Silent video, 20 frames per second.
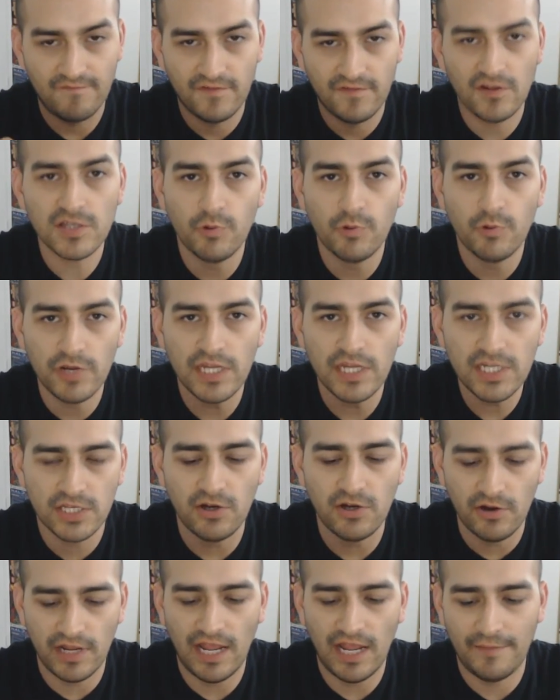It feels pretty
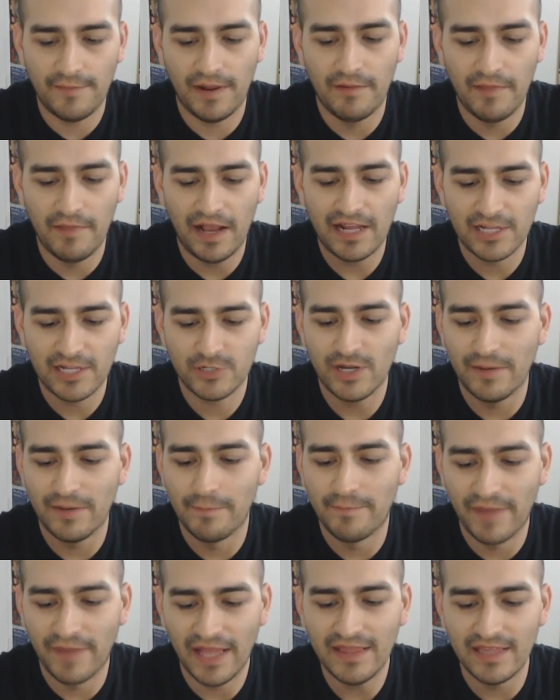sturdy. I mean, I'm not gonna try
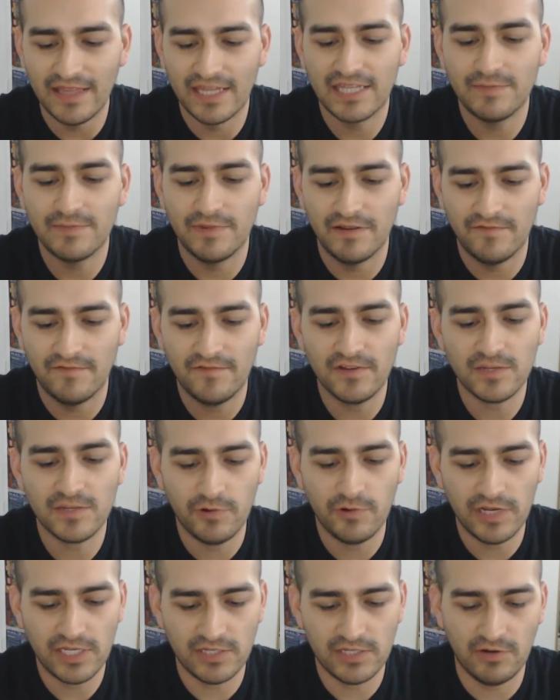to bend this, but it
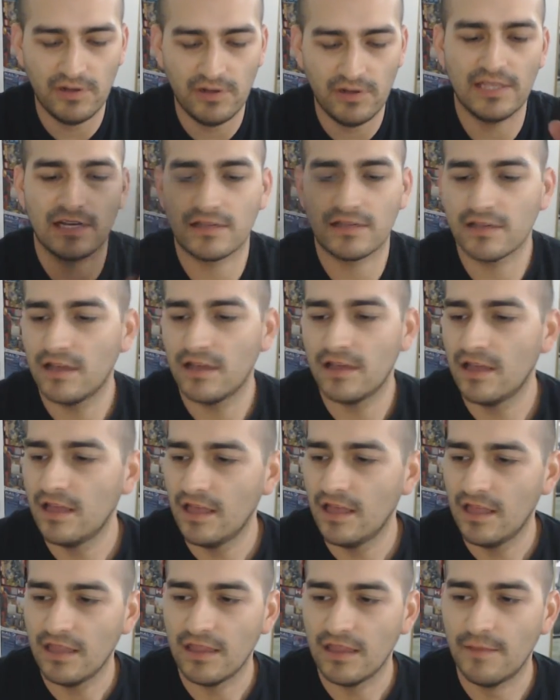feels pretty sturdy.
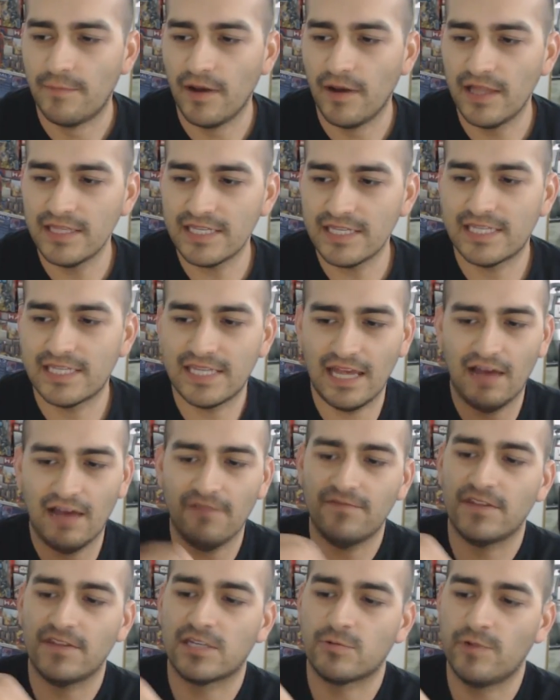The buttons
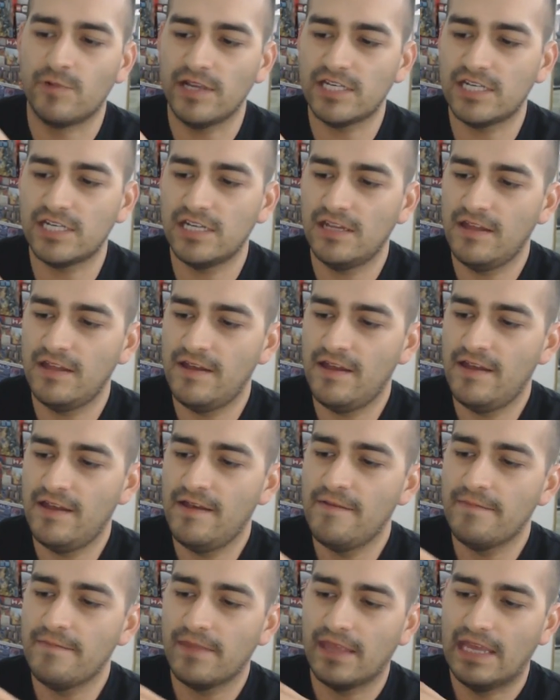itself, the switch,
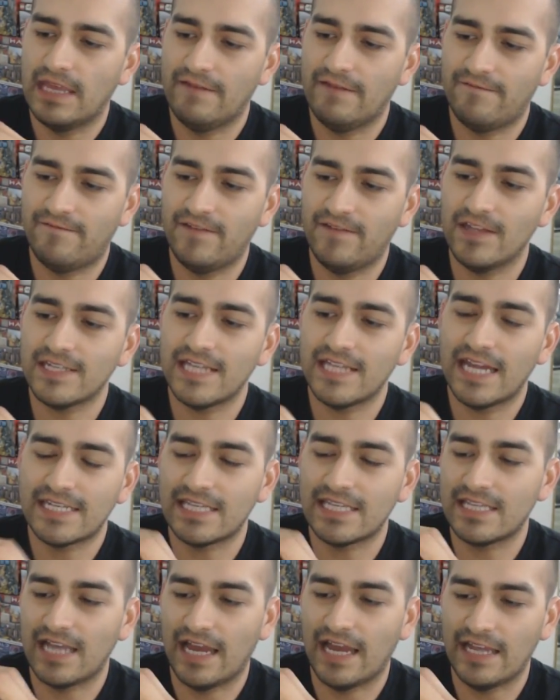it feels
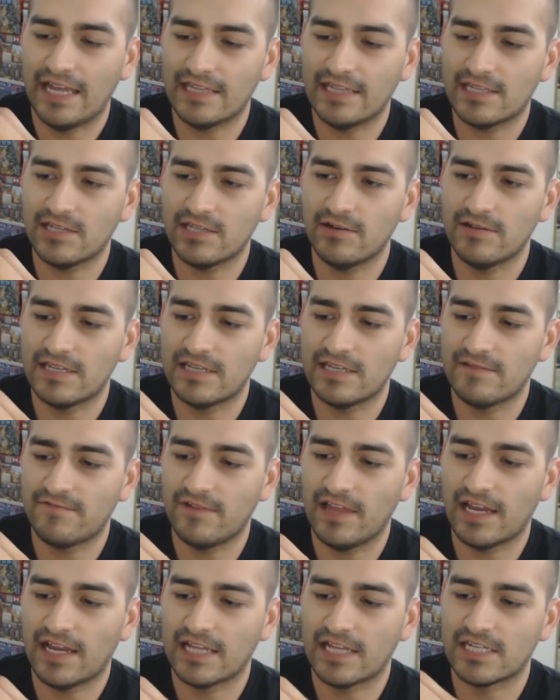nice and tight, so it doesn't
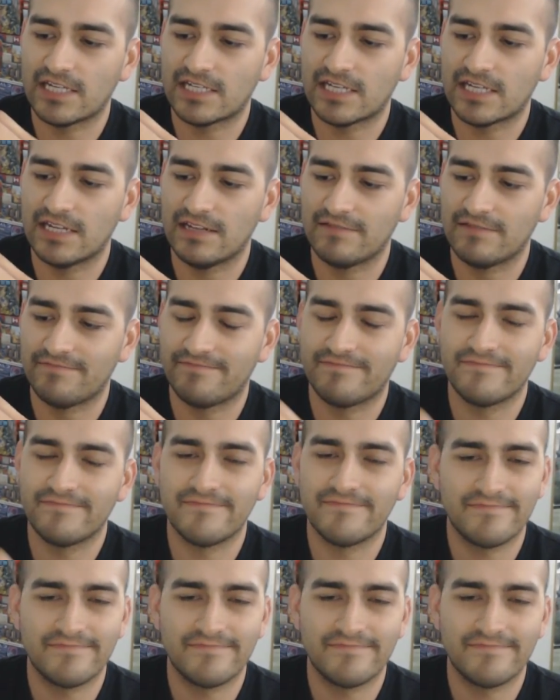feel like it's just gonna,